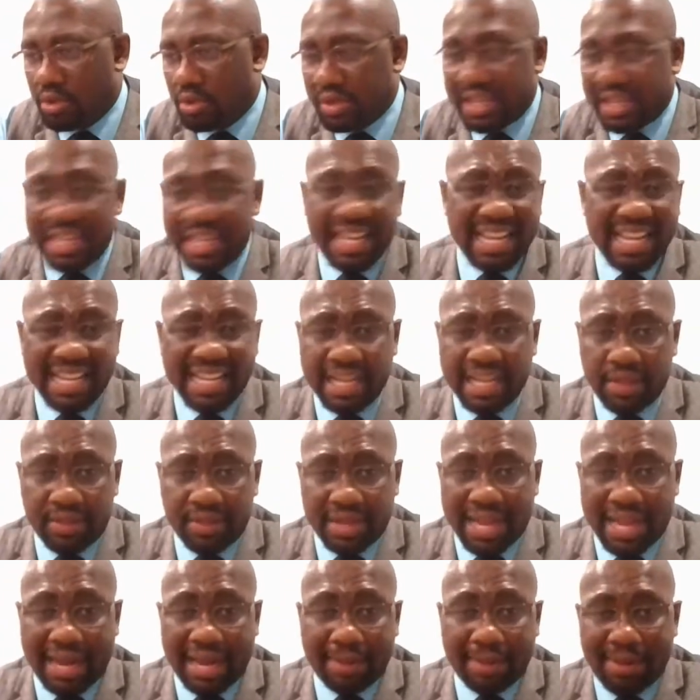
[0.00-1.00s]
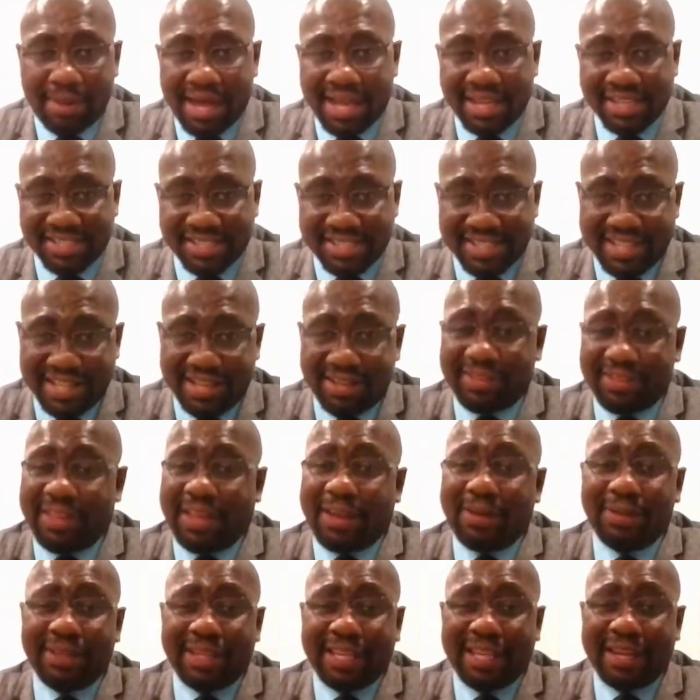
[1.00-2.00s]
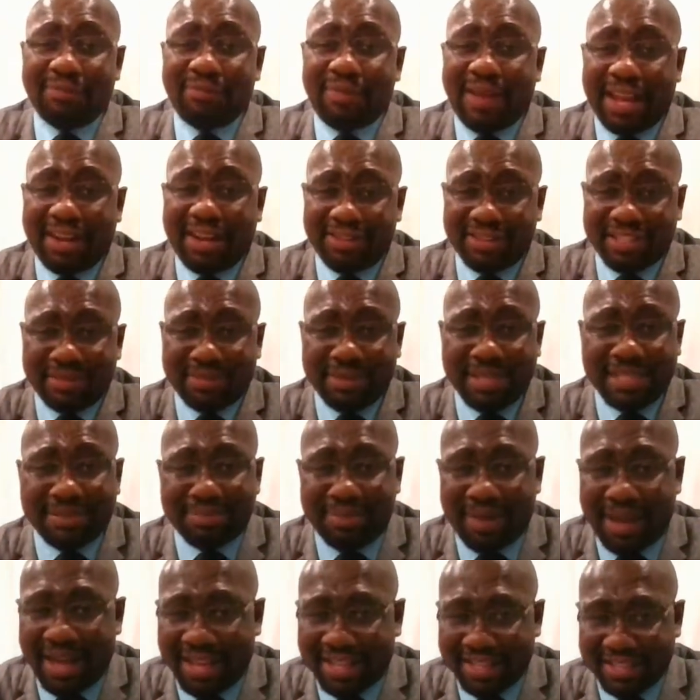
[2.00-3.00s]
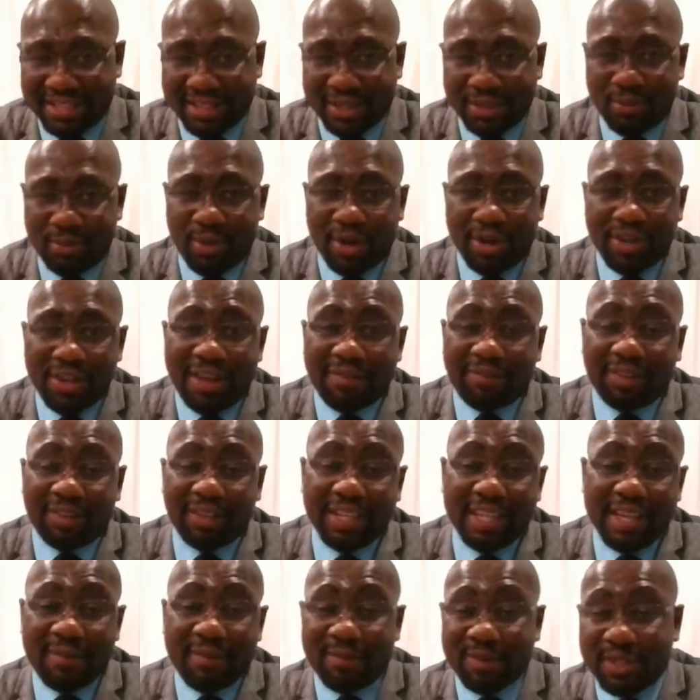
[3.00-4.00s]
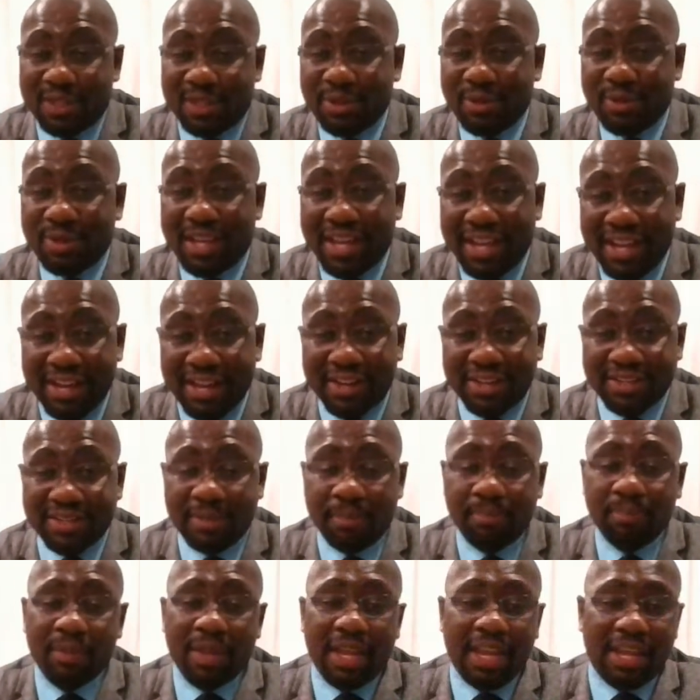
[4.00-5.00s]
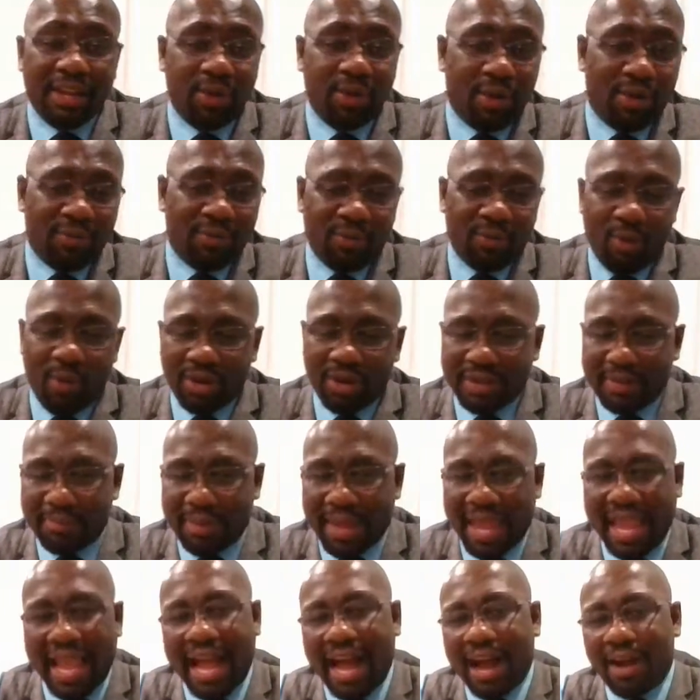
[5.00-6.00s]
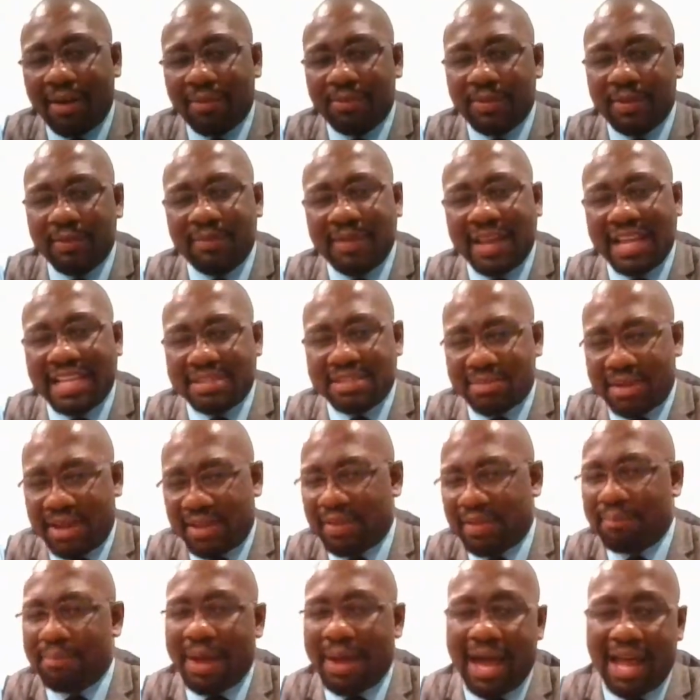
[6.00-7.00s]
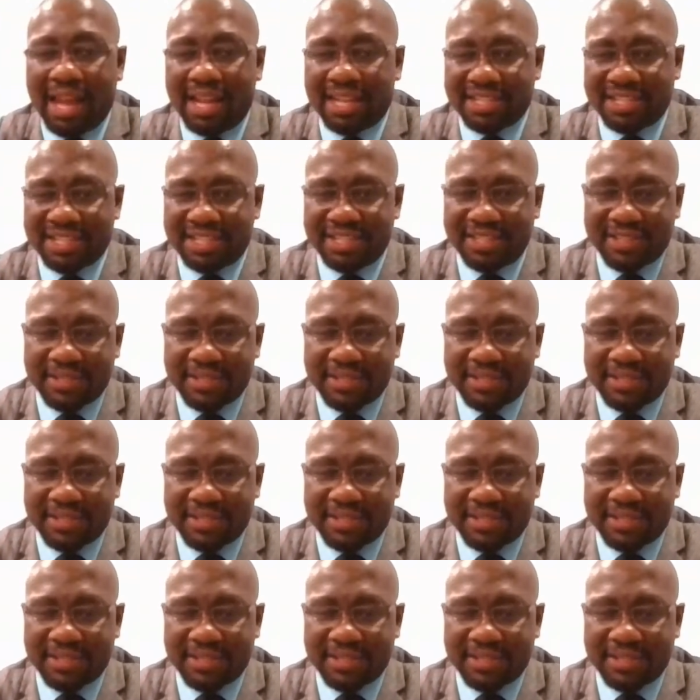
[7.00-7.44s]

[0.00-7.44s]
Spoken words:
get any other kind of policy. They're going to get a final expense policy where you have to live for 2 years in order for it to pay out the face amount of the policy.